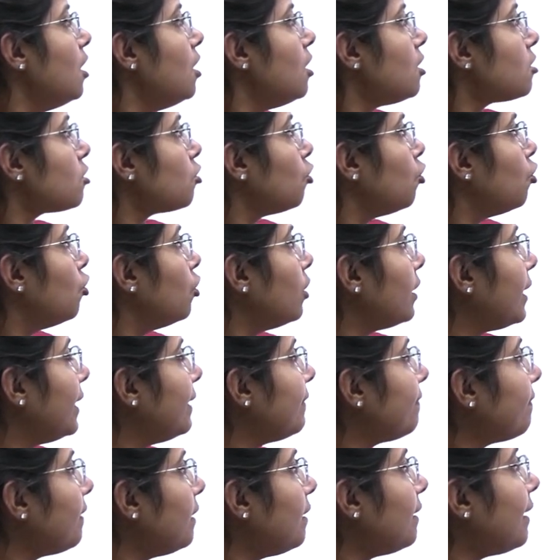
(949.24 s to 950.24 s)
So
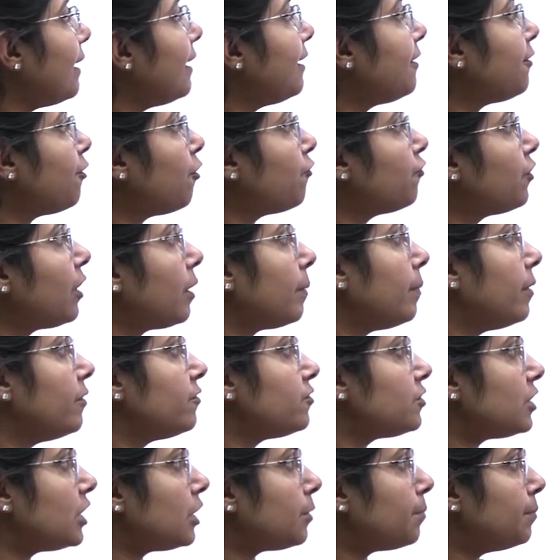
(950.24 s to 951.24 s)
in the light of the above
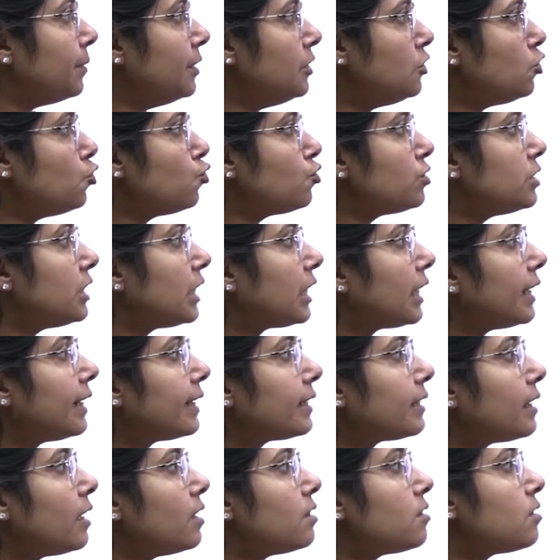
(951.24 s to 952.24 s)
statement, choose the
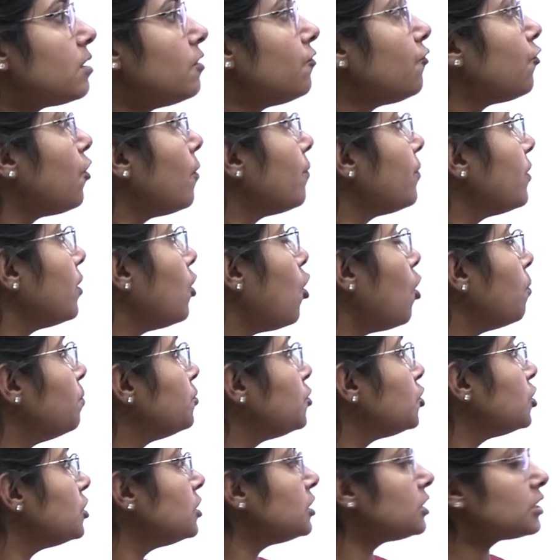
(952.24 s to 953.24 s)
correct answer from the
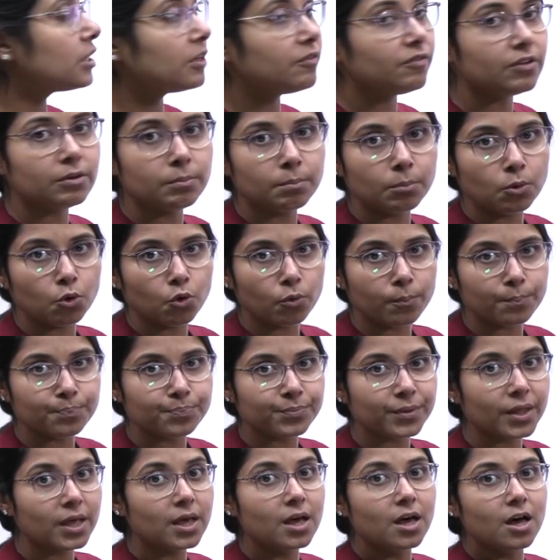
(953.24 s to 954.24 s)
options given below.
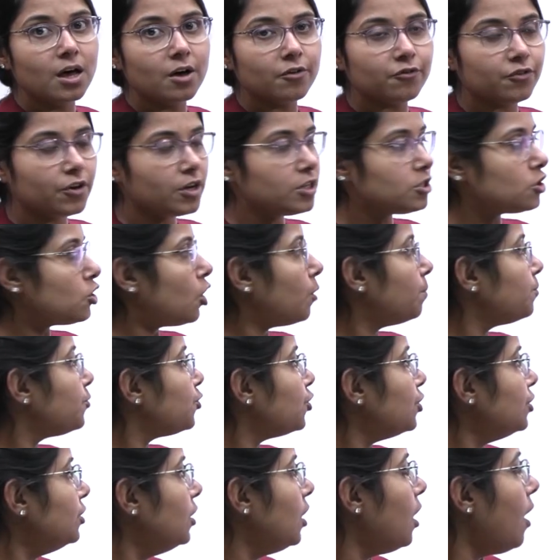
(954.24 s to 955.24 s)
First
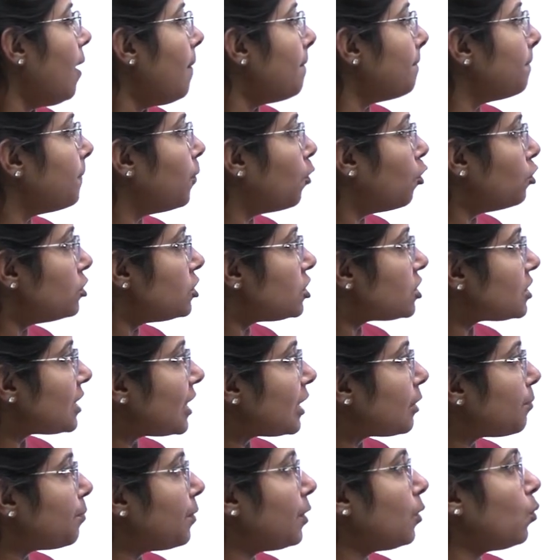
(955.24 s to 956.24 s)
option, both
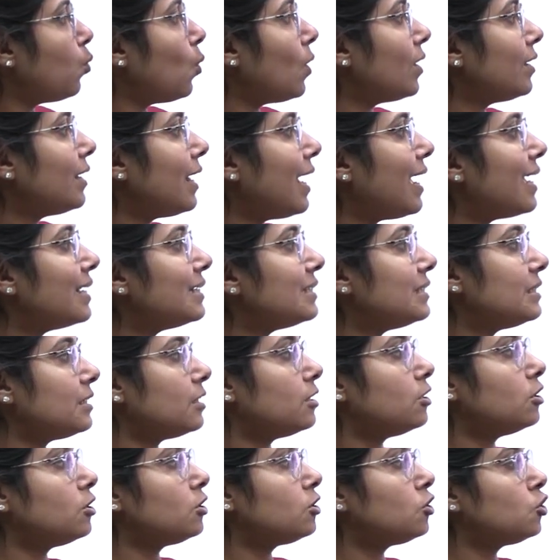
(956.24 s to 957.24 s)
statement 1 and
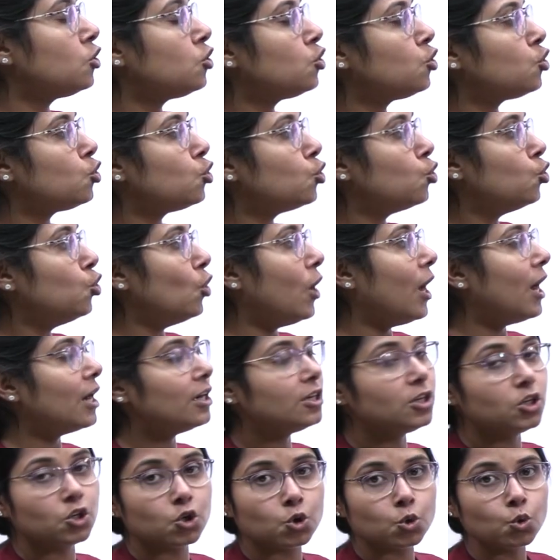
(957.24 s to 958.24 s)
2 are
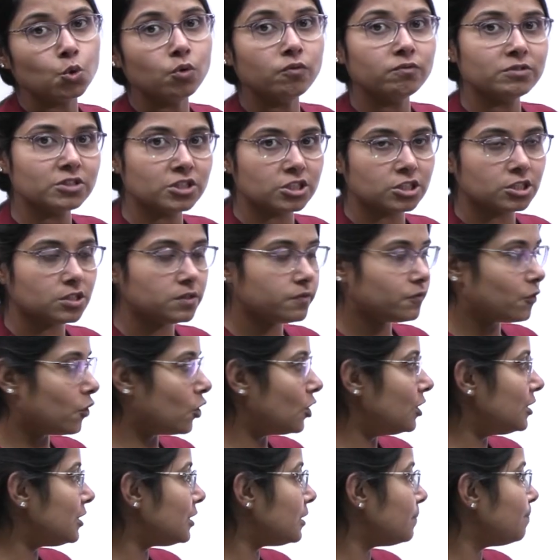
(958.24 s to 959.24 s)
true, which is
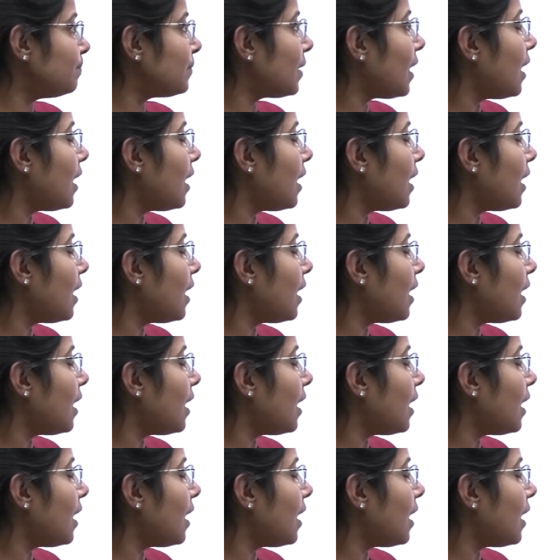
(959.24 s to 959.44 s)
false.